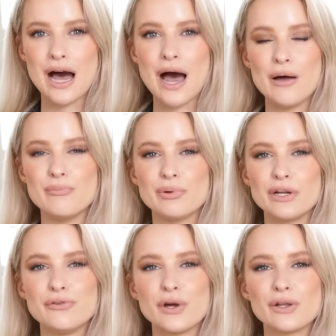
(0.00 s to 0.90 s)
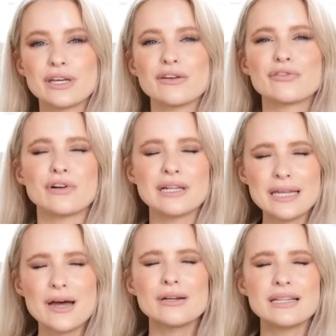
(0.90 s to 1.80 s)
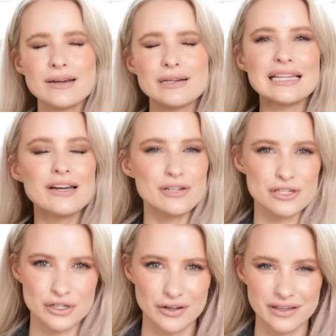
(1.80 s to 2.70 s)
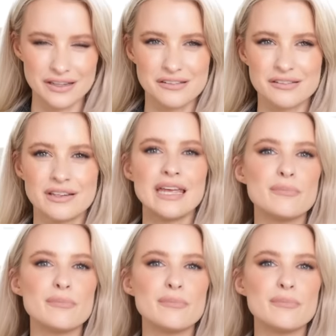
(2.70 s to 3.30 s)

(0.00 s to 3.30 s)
Um, but if you're looking for a load, a load, a load of choice,